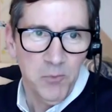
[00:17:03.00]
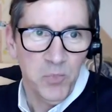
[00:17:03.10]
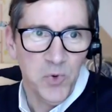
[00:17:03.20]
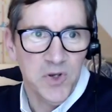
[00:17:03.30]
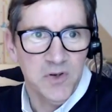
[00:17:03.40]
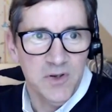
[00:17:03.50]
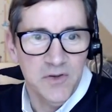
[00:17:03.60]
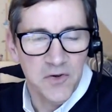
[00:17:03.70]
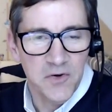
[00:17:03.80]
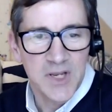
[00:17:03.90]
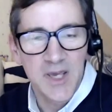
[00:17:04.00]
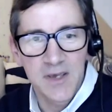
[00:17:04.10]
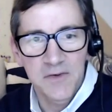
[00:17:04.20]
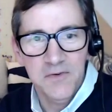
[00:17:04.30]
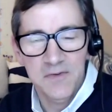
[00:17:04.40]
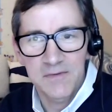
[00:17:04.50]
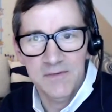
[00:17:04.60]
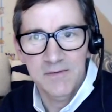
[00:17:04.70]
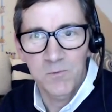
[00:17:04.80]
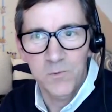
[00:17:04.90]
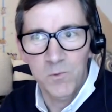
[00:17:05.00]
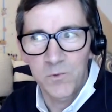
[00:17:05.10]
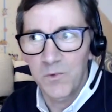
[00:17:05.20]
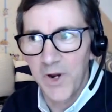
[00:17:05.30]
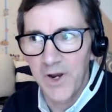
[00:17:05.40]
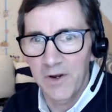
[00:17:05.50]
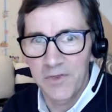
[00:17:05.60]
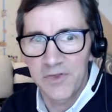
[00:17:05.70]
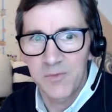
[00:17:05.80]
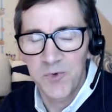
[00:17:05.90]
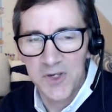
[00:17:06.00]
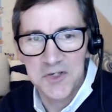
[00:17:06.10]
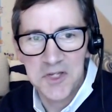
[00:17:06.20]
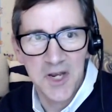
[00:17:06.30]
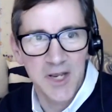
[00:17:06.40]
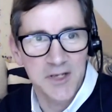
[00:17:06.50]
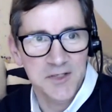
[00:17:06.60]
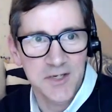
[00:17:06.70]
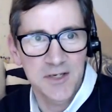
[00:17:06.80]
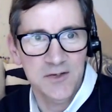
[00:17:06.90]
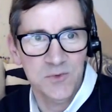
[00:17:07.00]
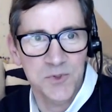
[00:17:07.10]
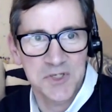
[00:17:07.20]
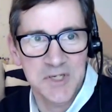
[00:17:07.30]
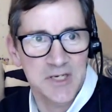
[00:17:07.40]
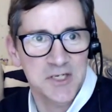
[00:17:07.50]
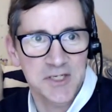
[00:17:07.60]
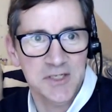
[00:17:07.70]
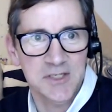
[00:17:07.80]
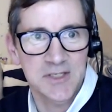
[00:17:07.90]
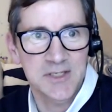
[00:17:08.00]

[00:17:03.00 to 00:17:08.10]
But is there a case where the president of the United States was engaging in